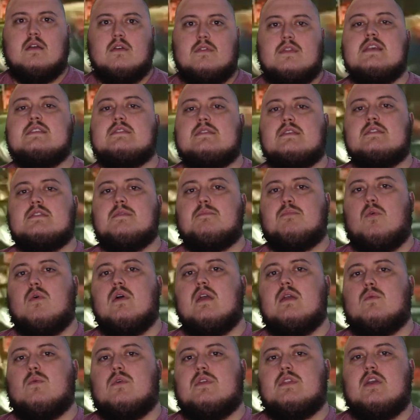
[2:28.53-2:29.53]
This is the
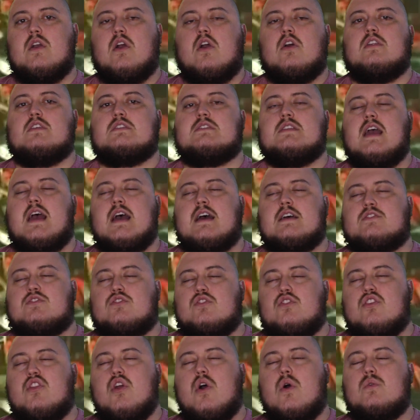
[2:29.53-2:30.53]
point where the artist has
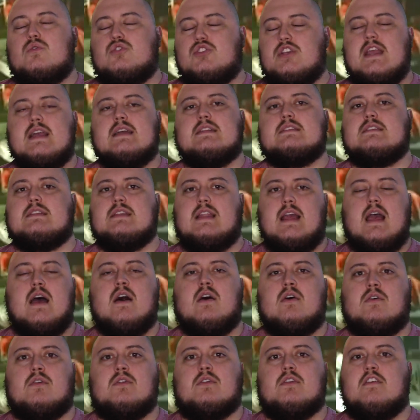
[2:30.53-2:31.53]
no chance in
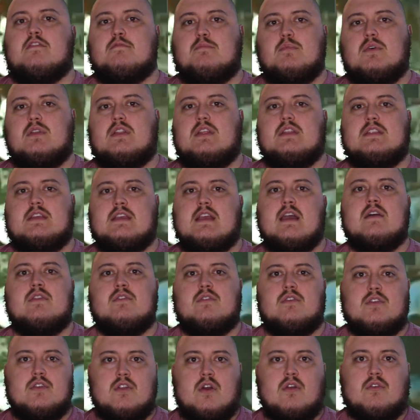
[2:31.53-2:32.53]
hell of putting
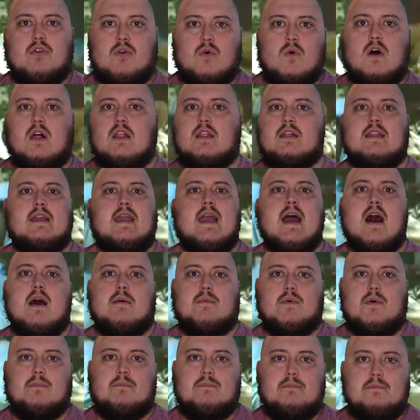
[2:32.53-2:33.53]
together another quality
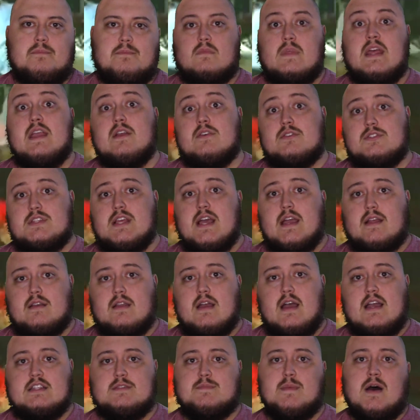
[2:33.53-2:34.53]
album. Here's Tech
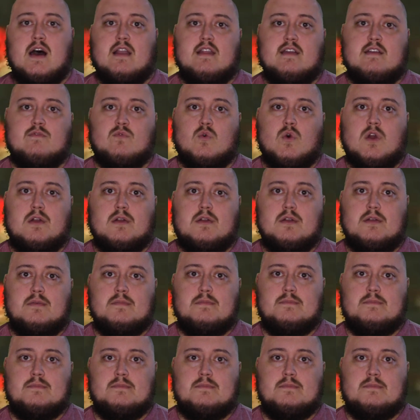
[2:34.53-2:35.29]
N9ne's body of work.